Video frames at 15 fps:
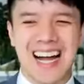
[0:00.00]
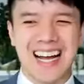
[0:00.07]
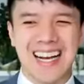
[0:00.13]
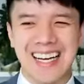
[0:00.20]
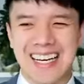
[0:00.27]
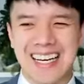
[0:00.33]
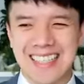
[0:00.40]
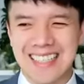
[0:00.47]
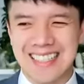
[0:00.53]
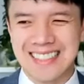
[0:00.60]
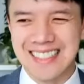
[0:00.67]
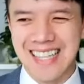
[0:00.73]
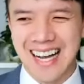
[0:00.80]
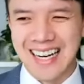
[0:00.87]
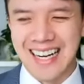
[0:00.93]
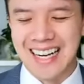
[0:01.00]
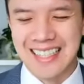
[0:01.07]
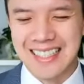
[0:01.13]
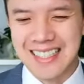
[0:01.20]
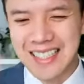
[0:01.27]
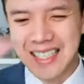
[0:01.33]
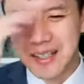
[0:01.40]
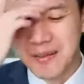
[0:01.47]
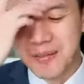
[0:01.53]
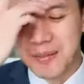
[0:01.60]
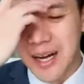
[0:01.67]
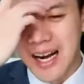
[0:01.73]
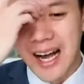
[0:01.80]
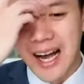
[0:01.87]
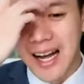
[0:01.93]
good. It's not good.
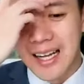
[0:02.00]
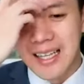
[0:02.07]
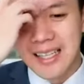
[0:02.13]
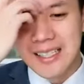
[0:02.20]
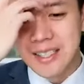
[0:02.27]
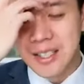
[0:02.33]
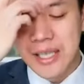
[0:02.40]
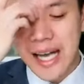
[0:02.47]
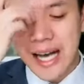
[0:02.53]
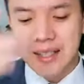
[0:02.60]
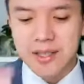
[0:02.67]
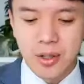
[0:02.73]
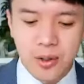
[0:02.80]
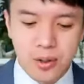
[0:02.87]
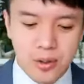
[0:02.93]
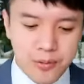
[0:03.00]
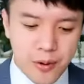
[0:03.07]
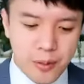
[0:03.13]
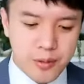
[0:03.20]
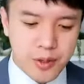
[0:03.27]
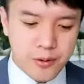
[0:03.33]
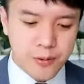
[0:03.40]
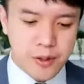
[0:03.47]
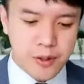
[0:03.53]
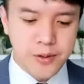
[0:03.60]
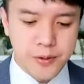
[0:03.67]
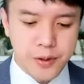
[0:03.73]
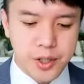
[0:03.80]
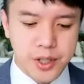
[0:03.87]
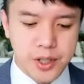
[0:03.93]
But so yeah, so from your first
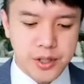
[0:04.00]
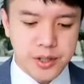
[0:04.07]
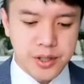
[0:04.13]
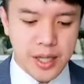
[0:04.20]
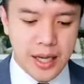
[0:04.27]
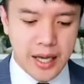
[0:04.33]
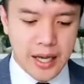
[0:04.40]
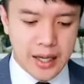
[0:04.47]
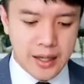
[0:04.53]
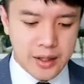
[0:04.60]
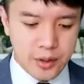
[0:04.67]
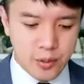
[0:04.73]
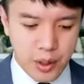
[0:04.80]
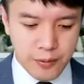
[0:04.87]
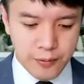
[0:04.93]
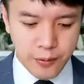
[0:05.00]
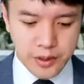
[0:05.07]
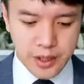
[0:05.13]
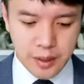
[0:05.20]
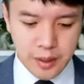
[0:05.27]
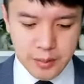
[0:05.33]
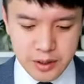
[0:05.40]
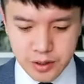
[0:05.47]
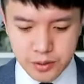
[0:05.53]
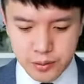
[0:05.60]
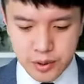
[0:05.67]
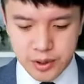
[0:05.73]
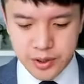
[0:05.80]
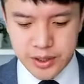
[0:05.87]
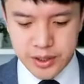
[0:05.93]
few years and you went full-time into
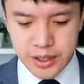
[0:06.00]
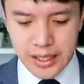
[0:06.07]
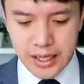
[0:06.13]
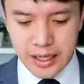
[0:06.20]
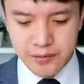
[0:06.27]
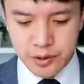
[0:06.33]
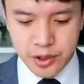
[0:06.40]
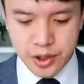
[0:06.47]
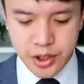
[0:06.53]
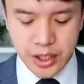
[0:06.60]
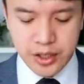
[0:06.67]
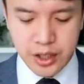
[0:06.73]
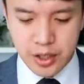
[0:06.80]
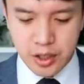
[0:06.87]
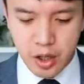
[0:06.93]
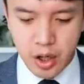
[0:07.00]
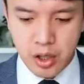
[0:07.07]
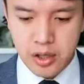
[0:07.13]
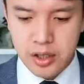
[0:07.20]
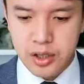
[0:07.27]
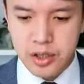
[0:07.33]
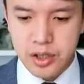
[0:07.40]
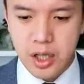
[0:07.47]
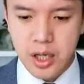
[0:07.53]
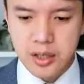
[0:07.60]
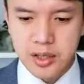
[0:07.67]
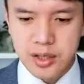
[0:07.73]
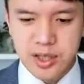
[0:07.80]
real estate after you checked out of college, did you